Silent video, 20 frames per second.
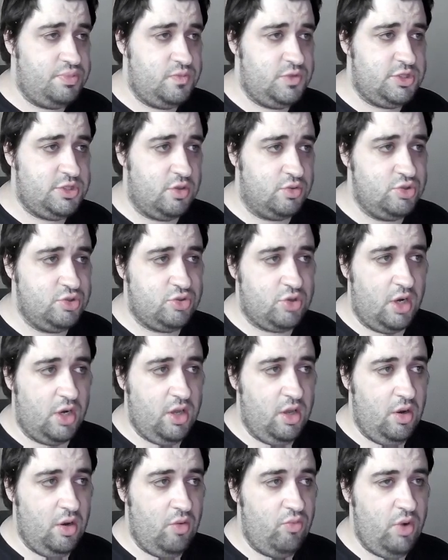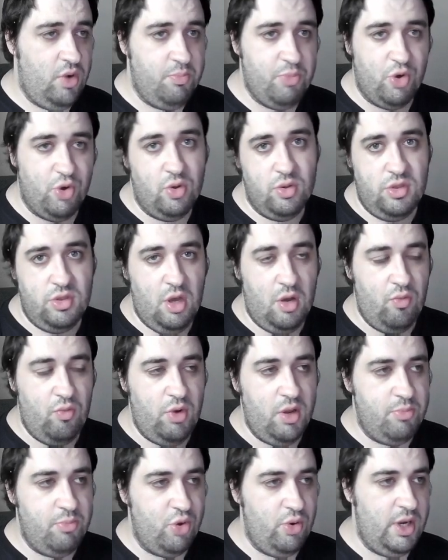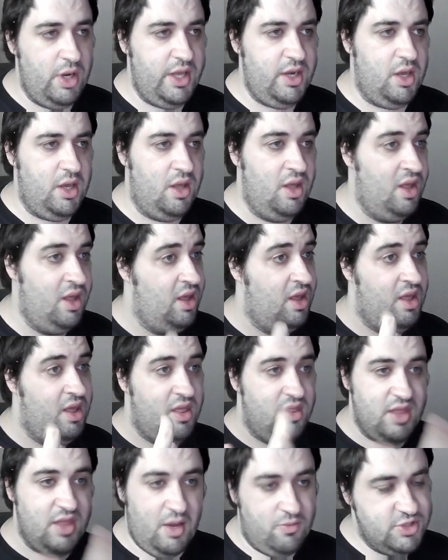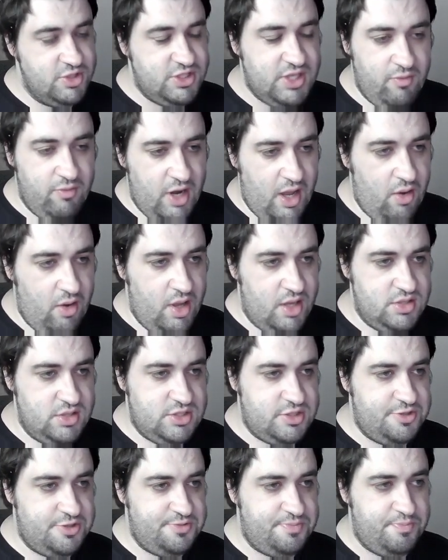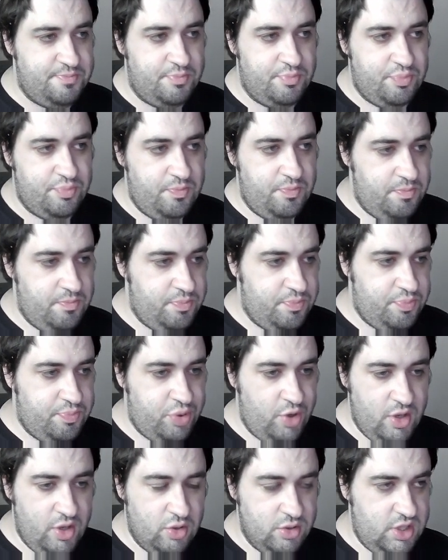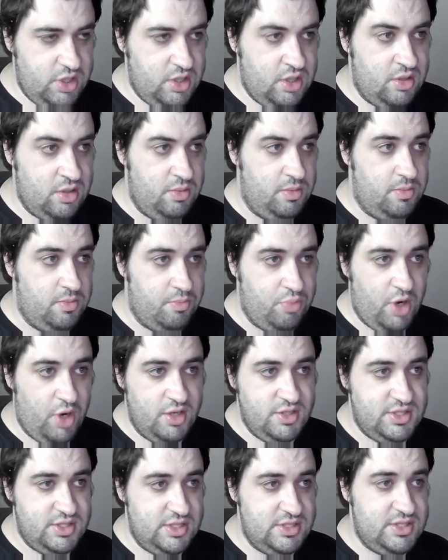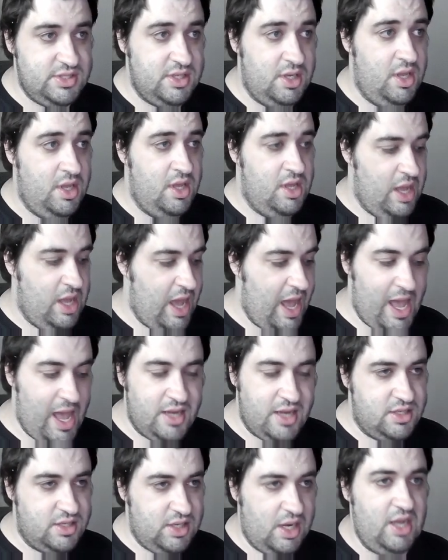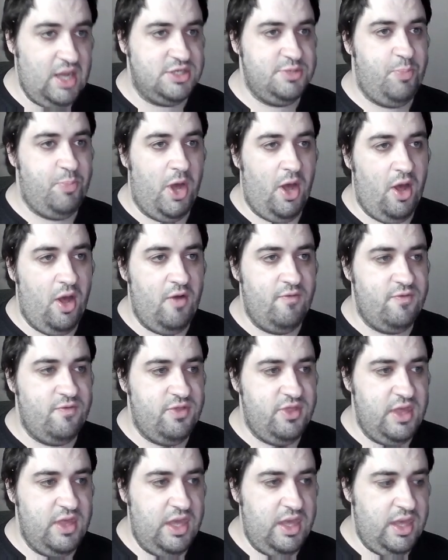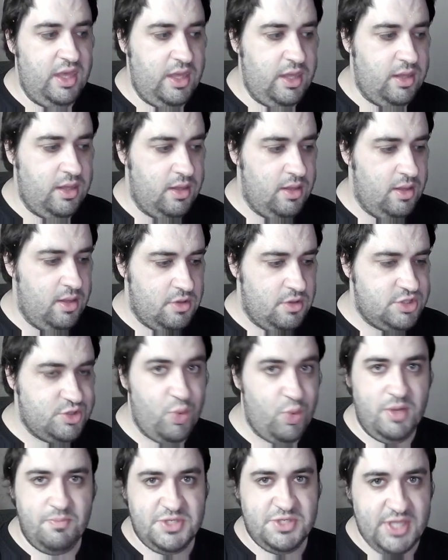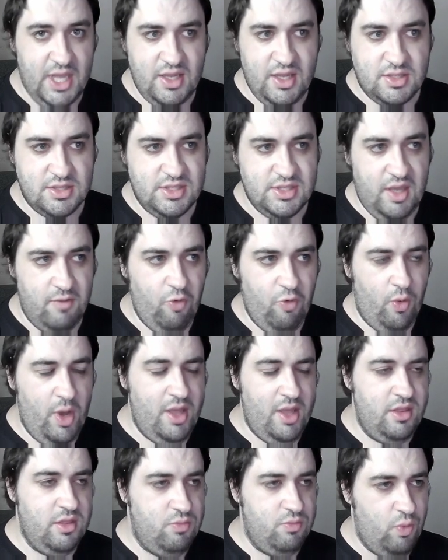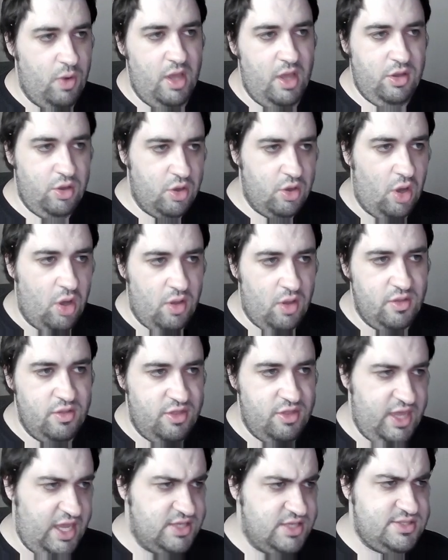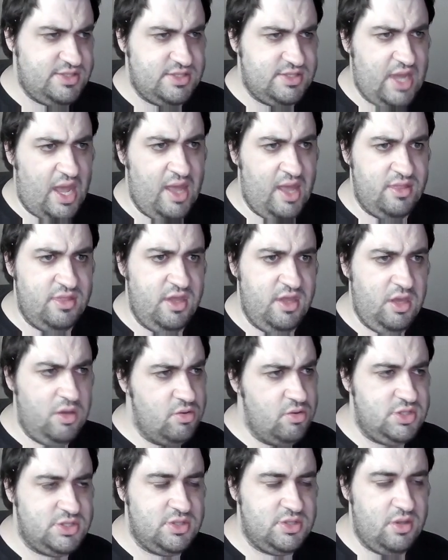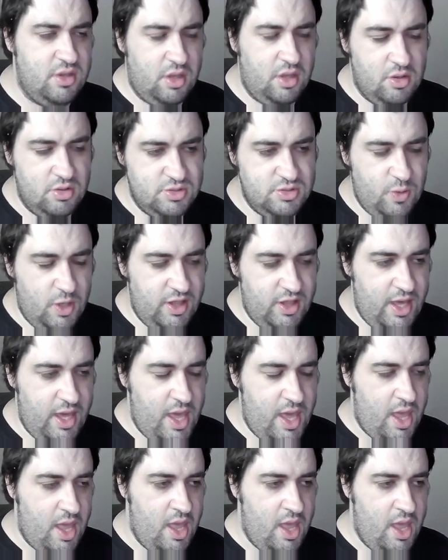Soul Striker Reborn, the reboot leader, that was given out as pre-order prizes and as part of the sweepstakes giveaway, where you got this and the unison that goes with it